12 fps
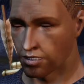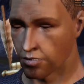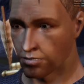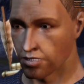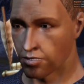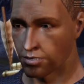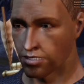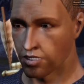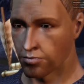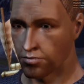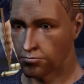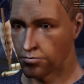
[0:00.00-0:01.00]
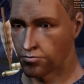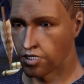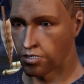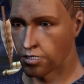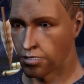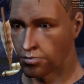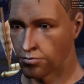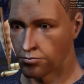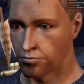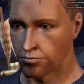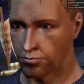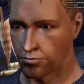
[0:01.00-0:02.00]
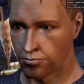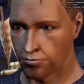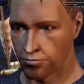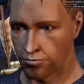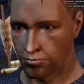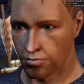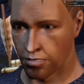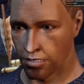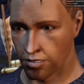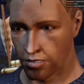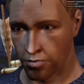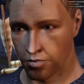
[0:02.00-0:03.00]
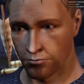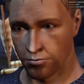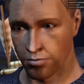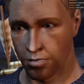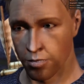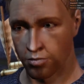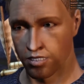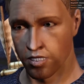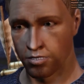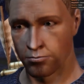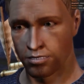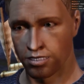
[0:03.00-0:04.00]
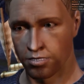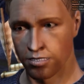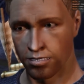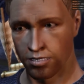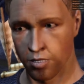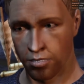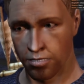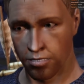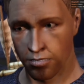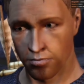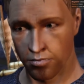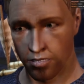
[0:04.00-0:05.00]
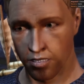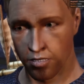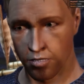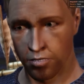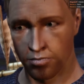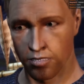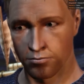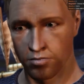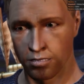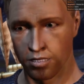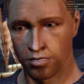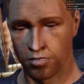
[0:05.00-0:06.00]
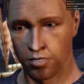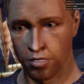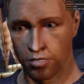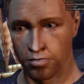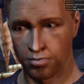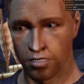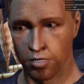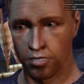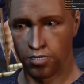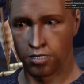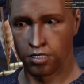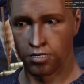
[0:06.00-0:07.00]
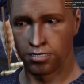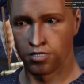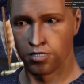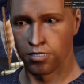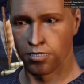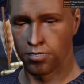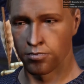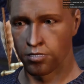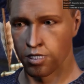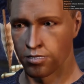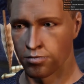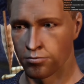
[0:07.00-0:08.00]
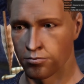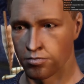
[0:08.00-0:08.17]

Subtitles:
The only thing I had of my mother's. I was so furious at being sent away, I tore it off and threw it at the wall and it shattered.